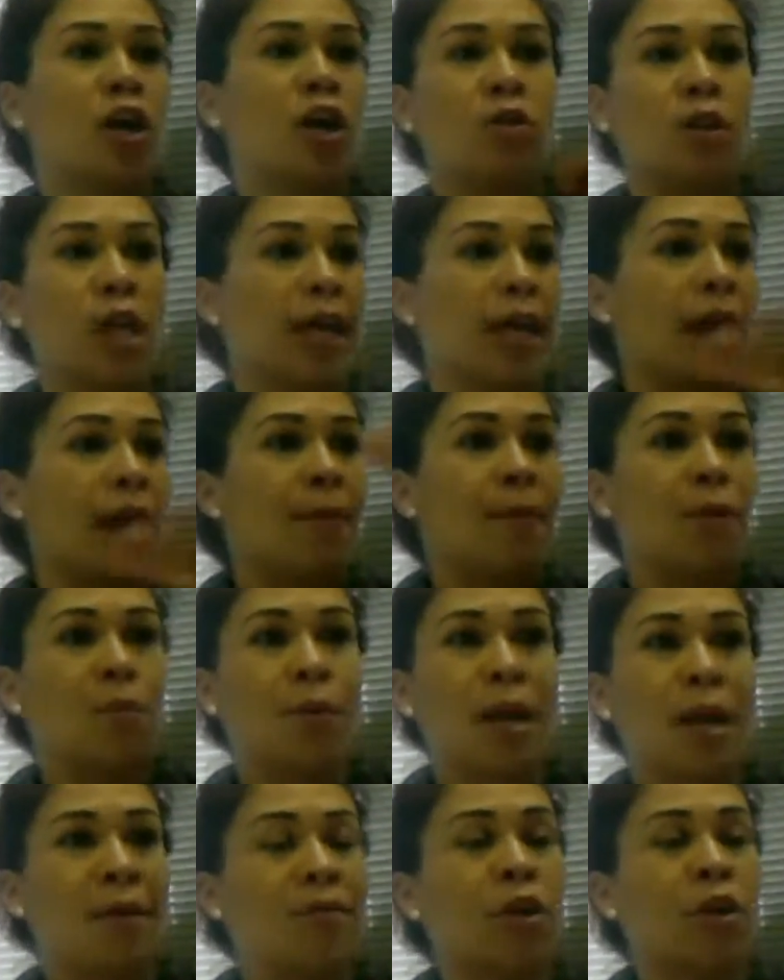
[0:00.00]
like I'm in
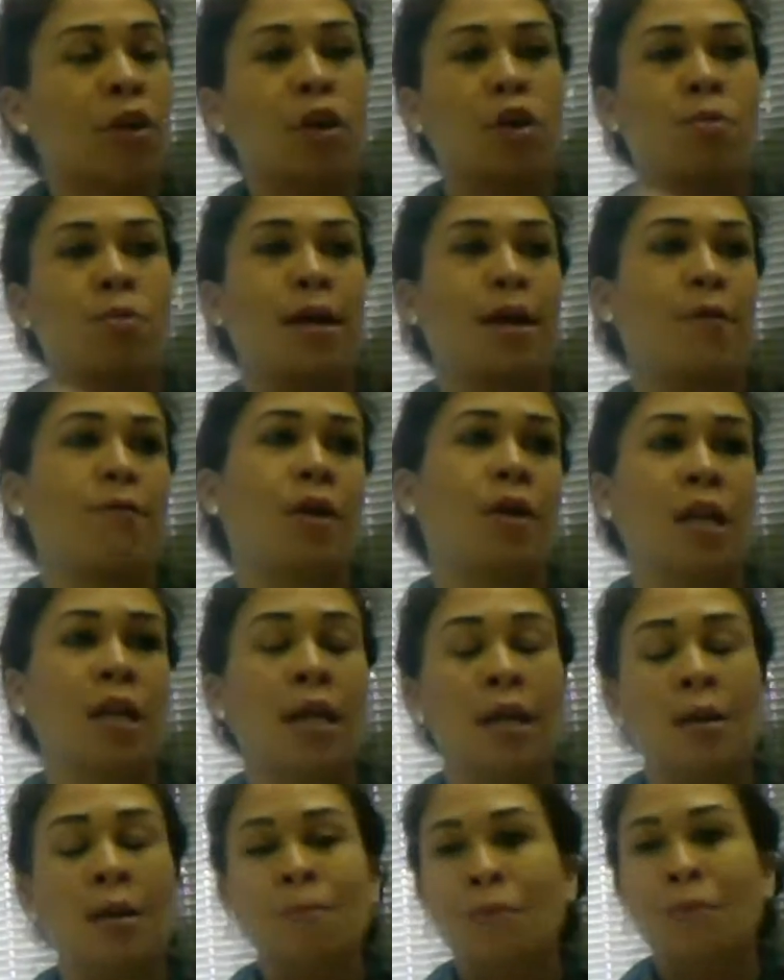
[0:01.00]
whatever, or you make a
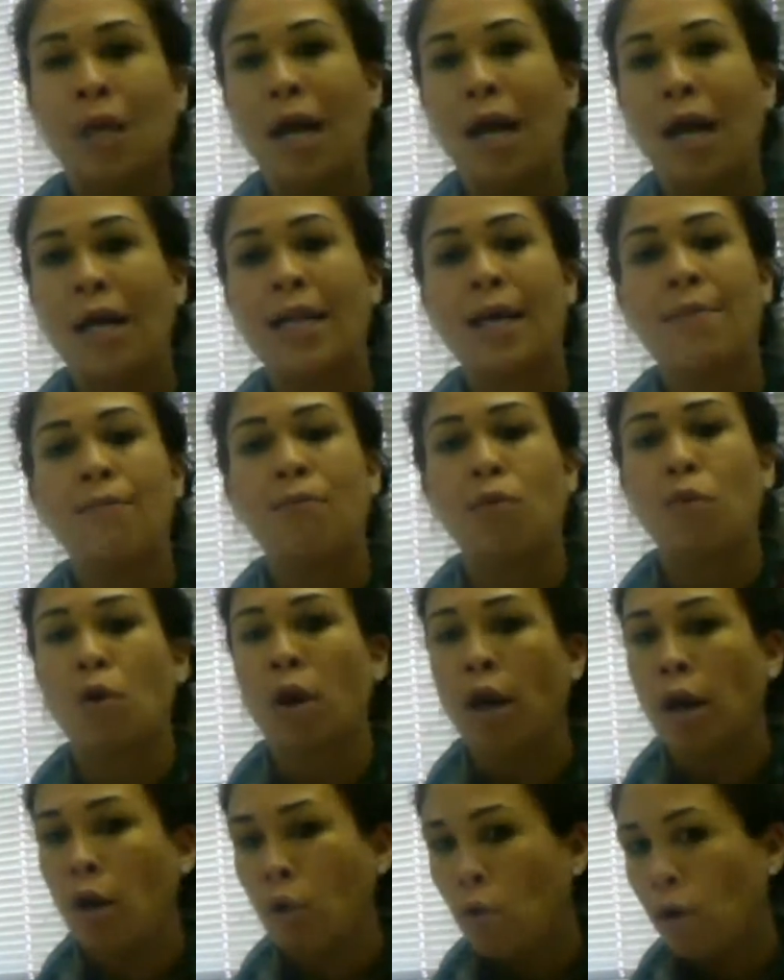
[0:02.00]
funny name
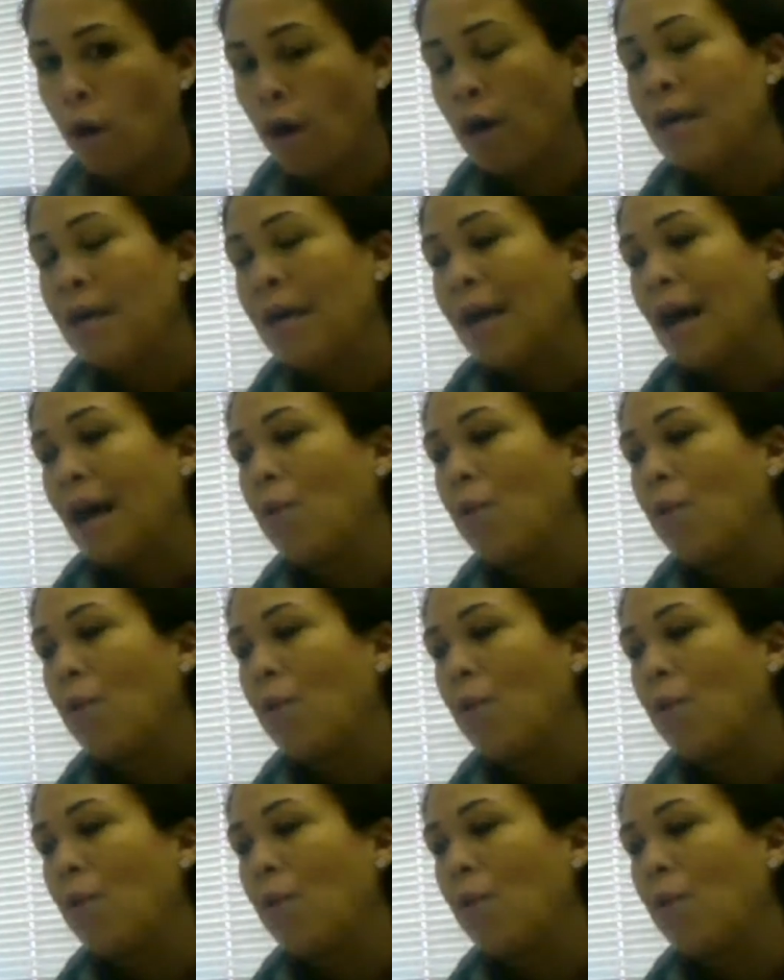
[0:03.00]
for it, or